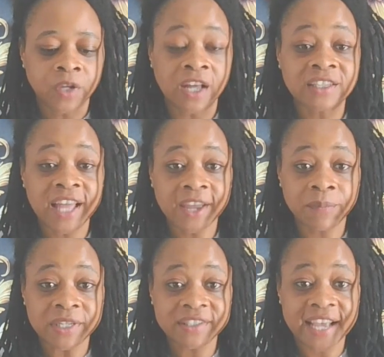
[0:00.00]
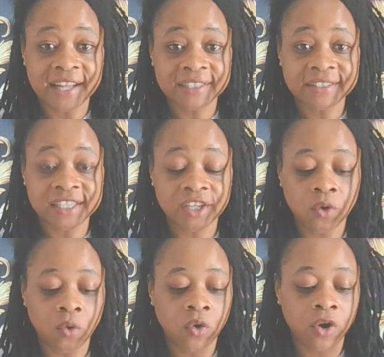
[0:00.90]
a lack mentality
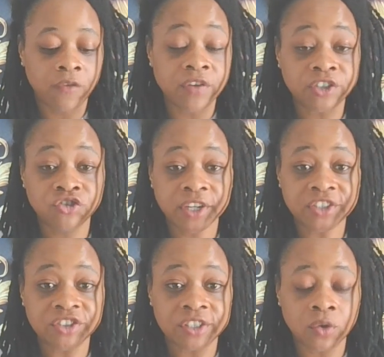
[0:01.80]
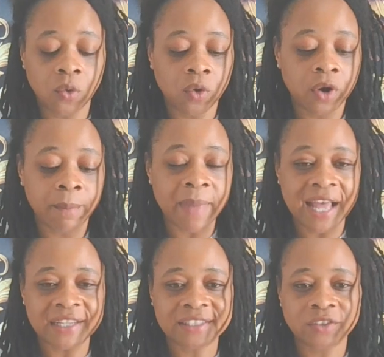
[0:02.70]
or frustration or
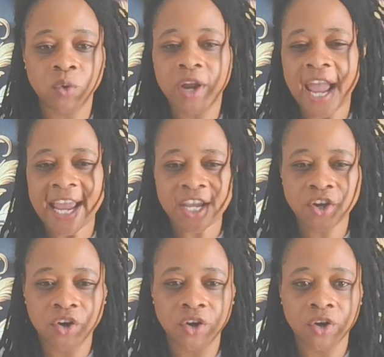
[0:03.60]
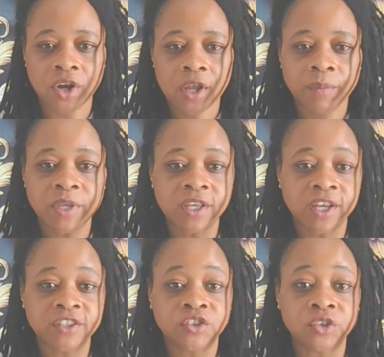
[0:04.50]
malice or anger
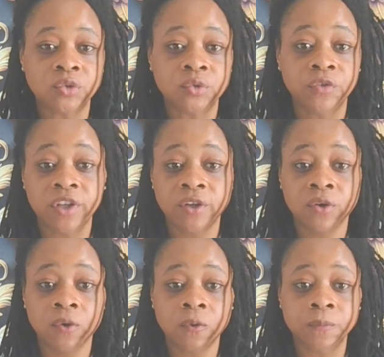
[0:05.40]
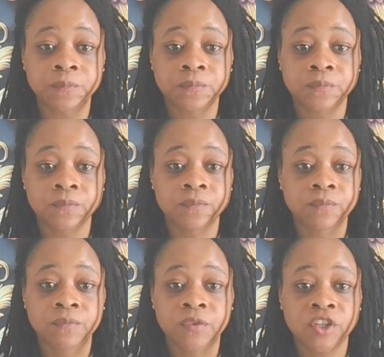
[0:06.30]
because you feel
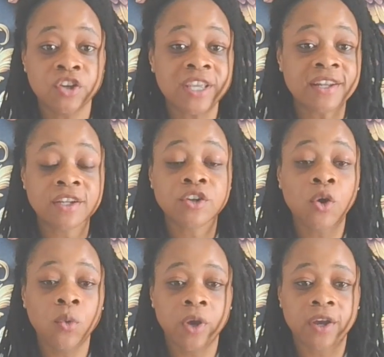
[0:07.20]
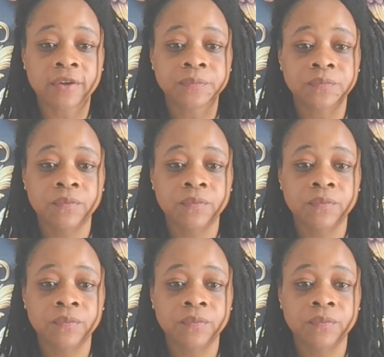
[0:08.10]
you're getting nowhere.